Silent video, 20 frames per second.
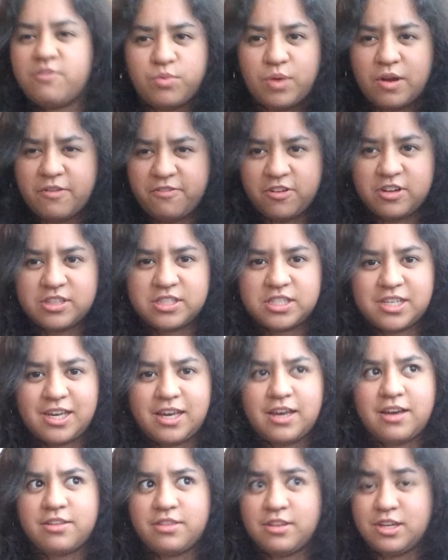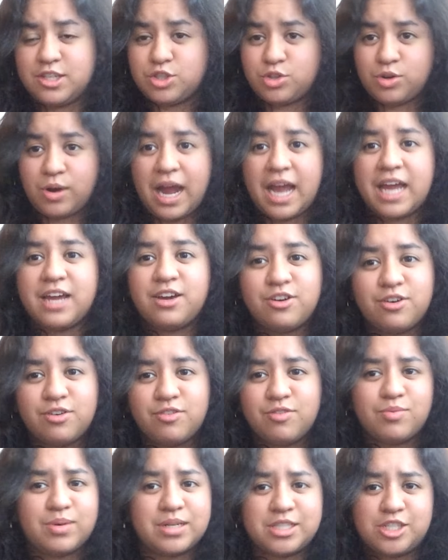referencing playing the
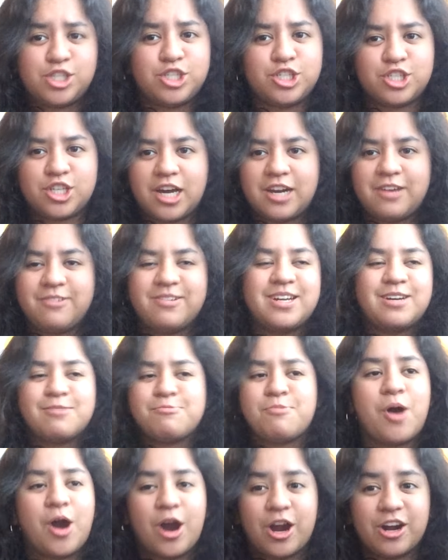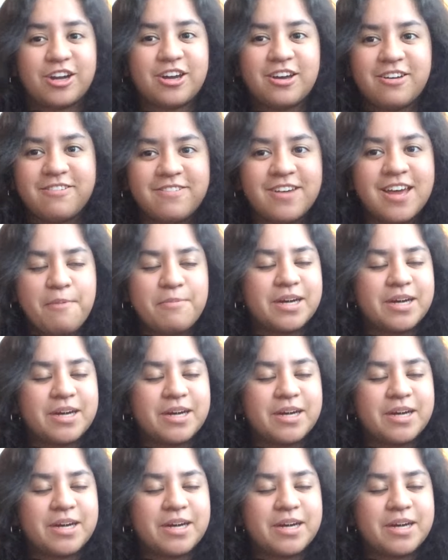triangle, which she's not even a part of,